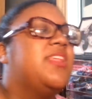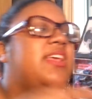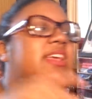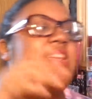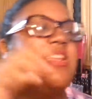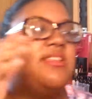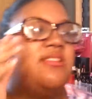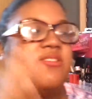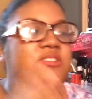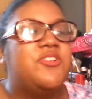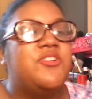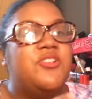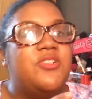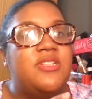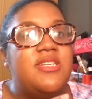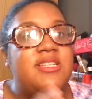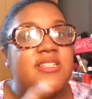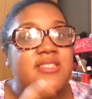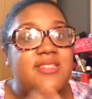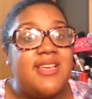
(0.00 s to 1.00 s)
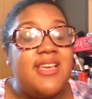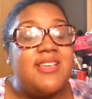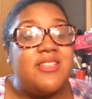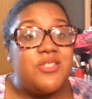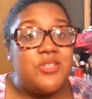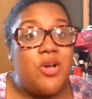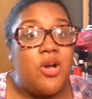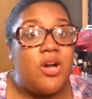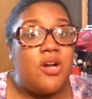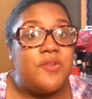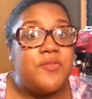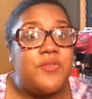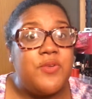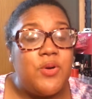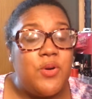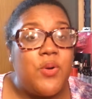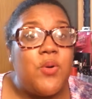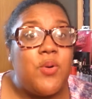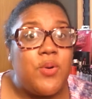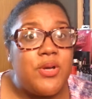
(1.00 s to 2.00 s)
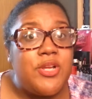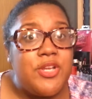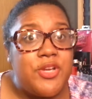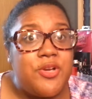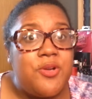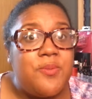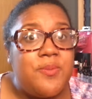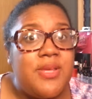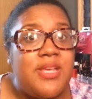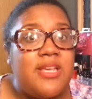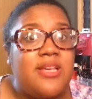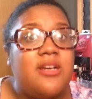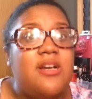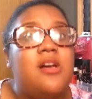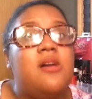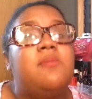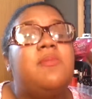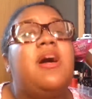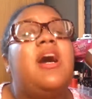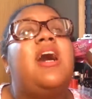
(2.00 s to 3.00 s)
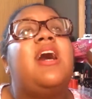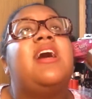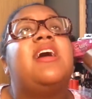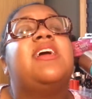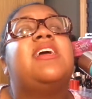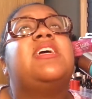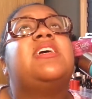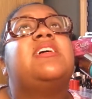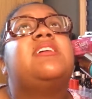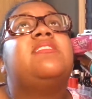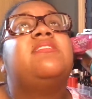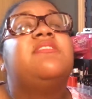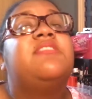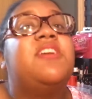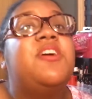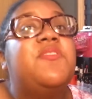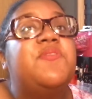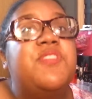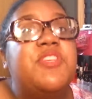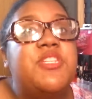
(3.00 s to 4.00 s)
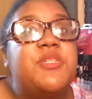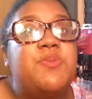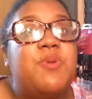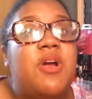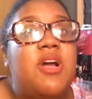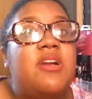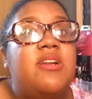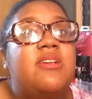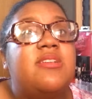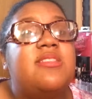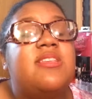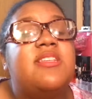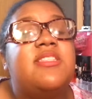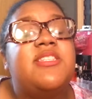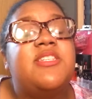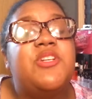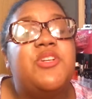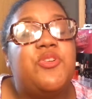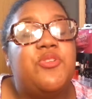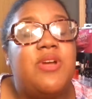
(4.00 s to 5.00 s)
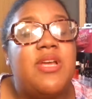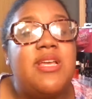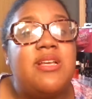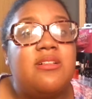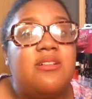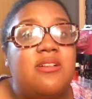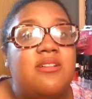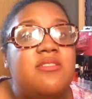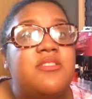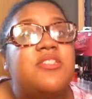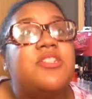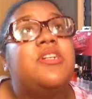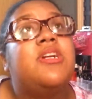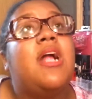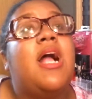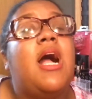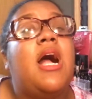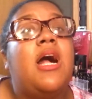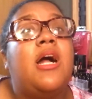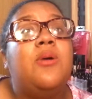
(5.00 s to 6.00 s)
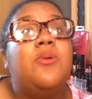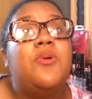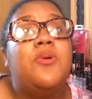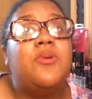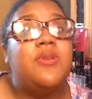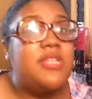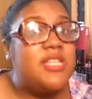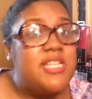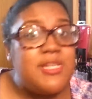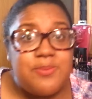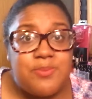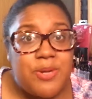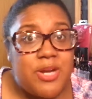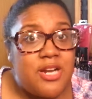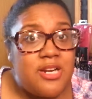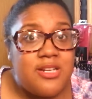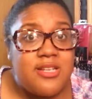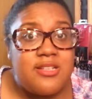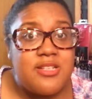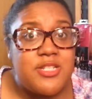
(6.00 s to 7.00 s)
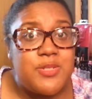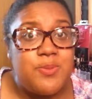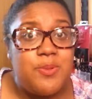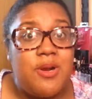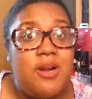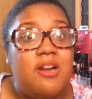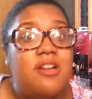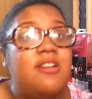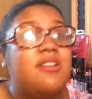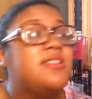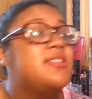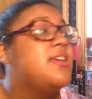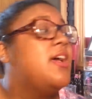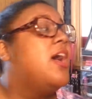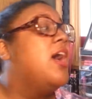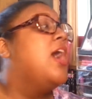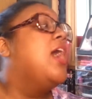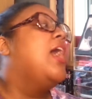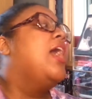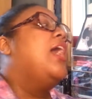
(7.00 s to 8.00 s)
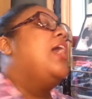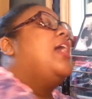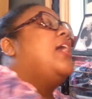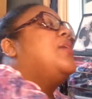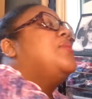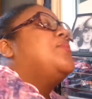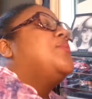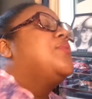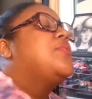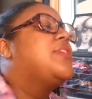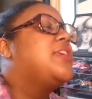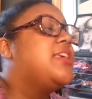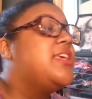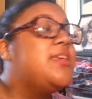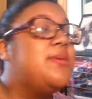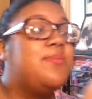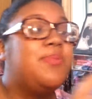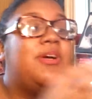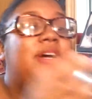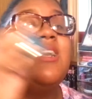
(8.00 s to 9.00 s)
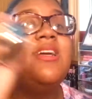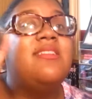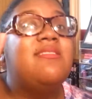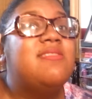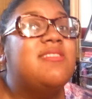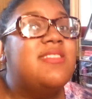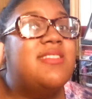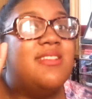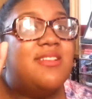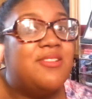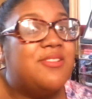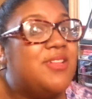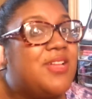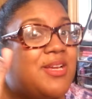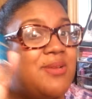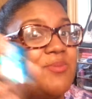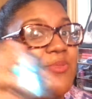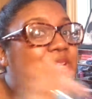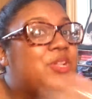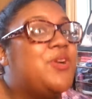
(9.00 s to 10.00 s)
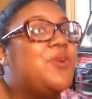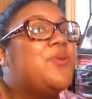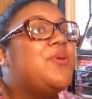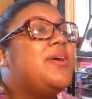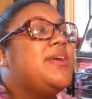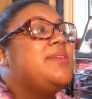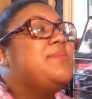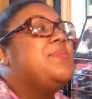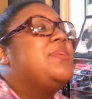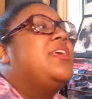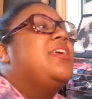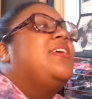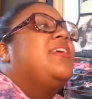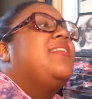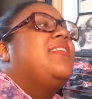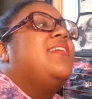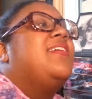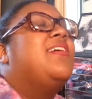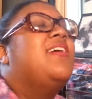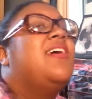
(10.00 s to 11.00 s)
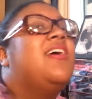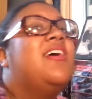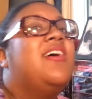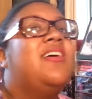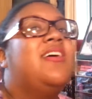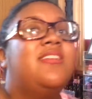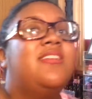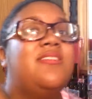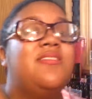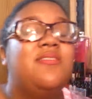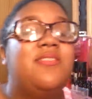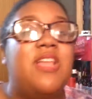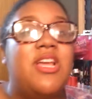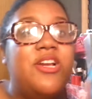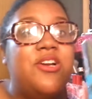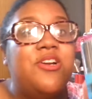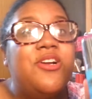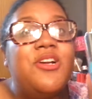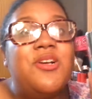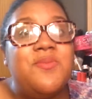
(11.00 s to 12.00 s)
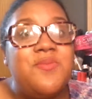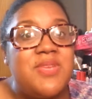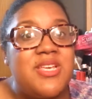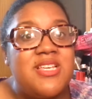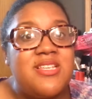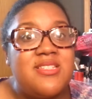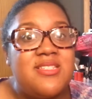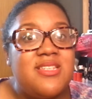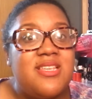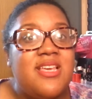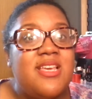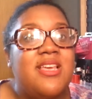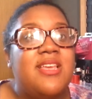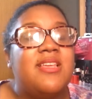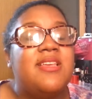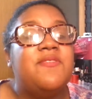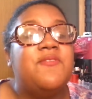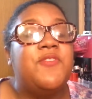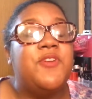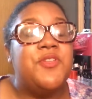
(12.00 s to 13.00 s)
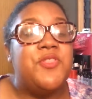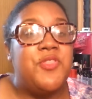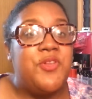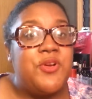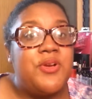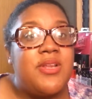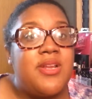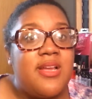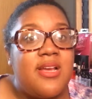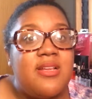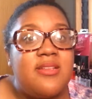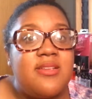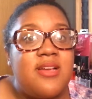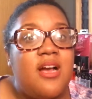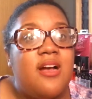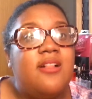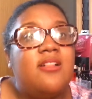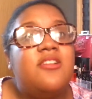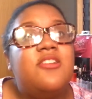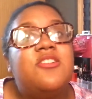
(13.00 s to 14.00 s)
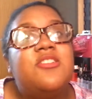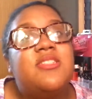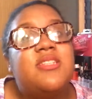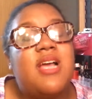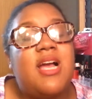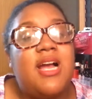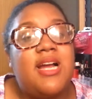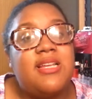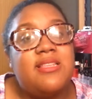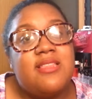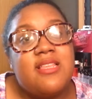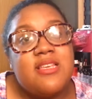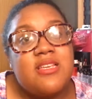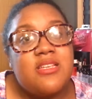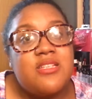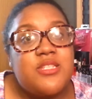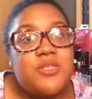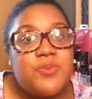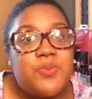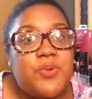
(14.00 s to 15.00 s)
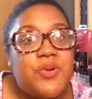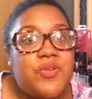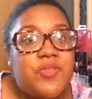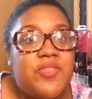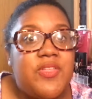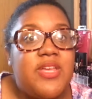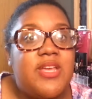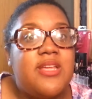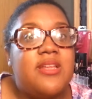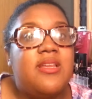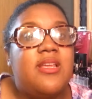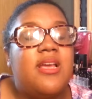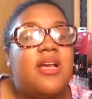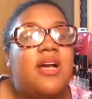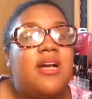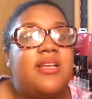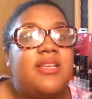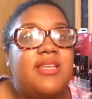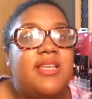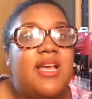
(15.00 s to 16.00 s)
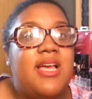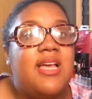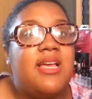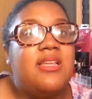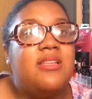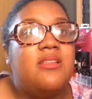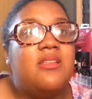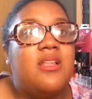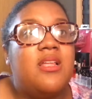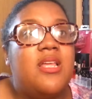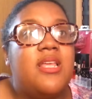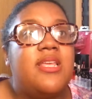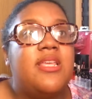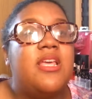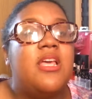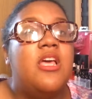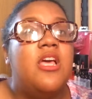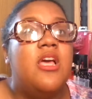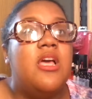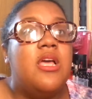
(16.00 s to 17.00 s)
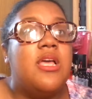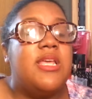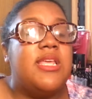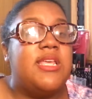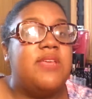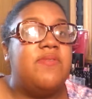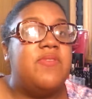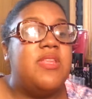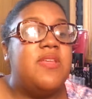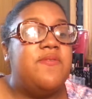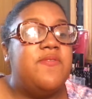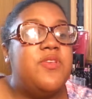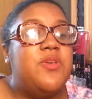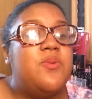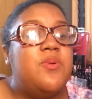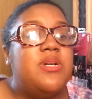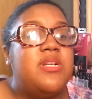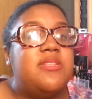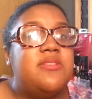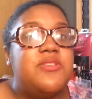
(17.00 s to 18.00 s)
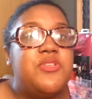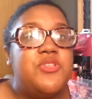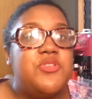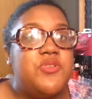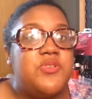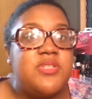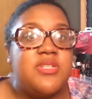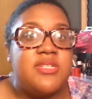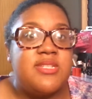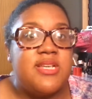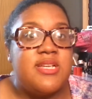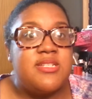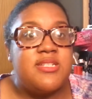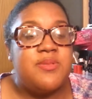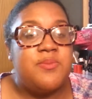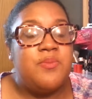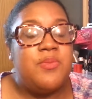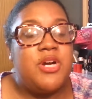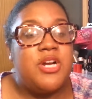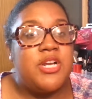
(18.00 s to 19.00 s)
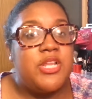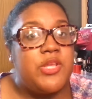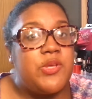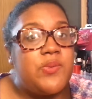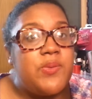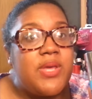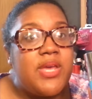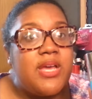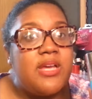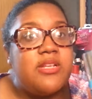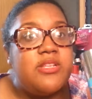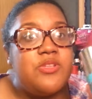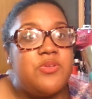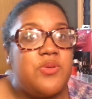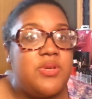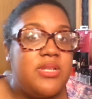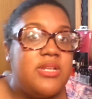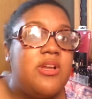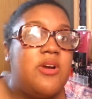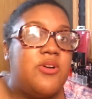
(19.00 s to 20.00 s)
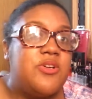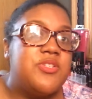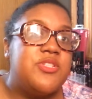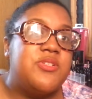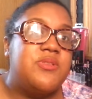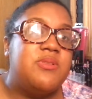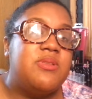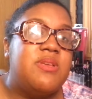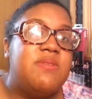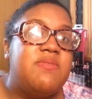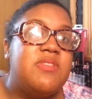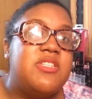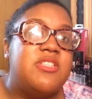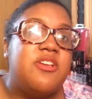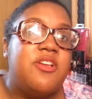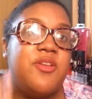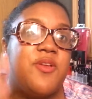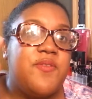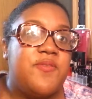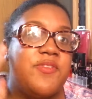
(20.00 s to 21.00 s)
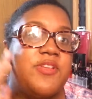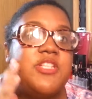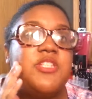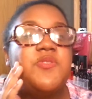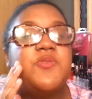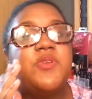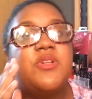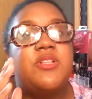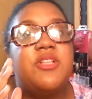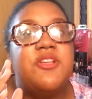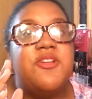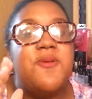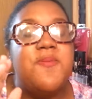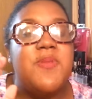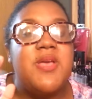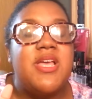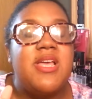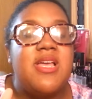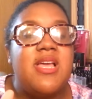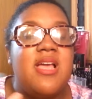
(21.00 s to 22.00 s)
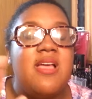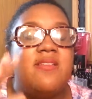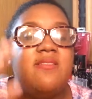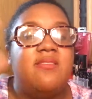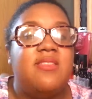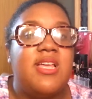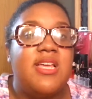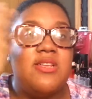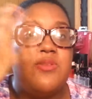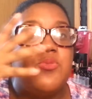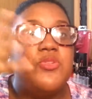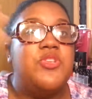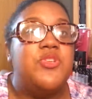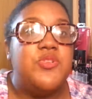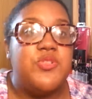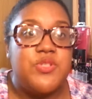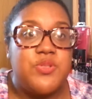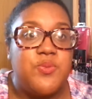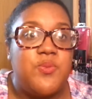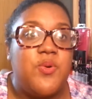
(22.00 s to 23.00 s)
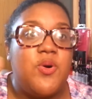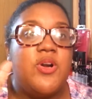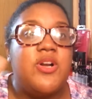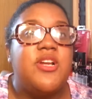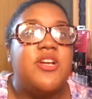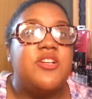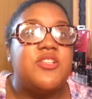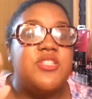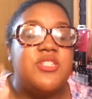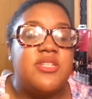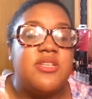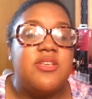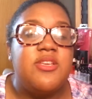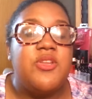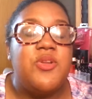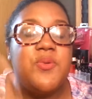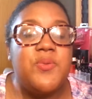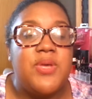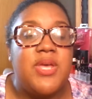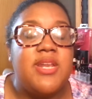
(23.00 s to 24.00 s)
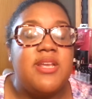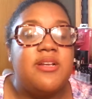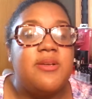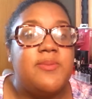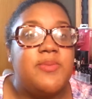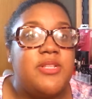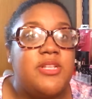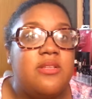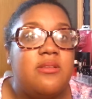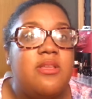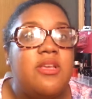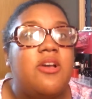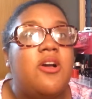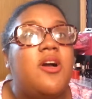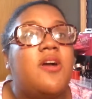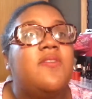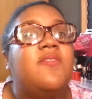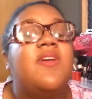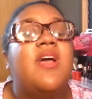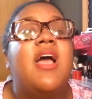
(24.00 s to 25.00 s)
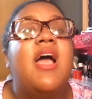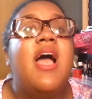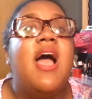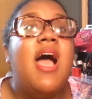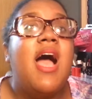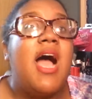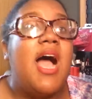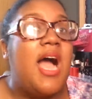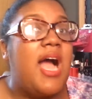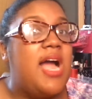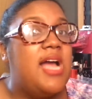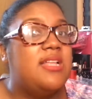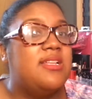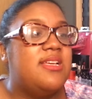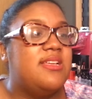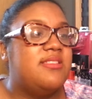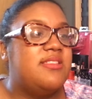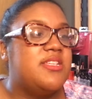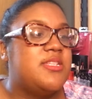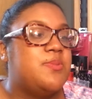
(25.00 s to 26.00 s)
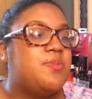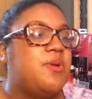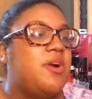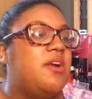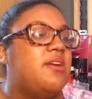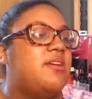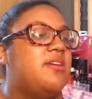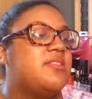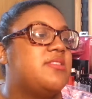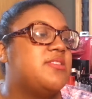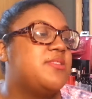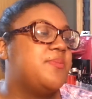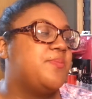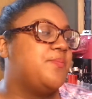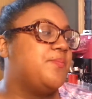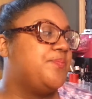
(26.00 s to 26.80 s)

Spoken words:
It literally takes off all your makeup. I love this product. It's a great cleanser. I will keep buying this product. I will keep buying this Glamglow. I mean, they're amazing. For $39, I think it's worth it. Again, like, even if you wanted to use this as a mud, you can. You can also leave this on your face for a little bit and then use the water to, you know, get it completely off. I like this product.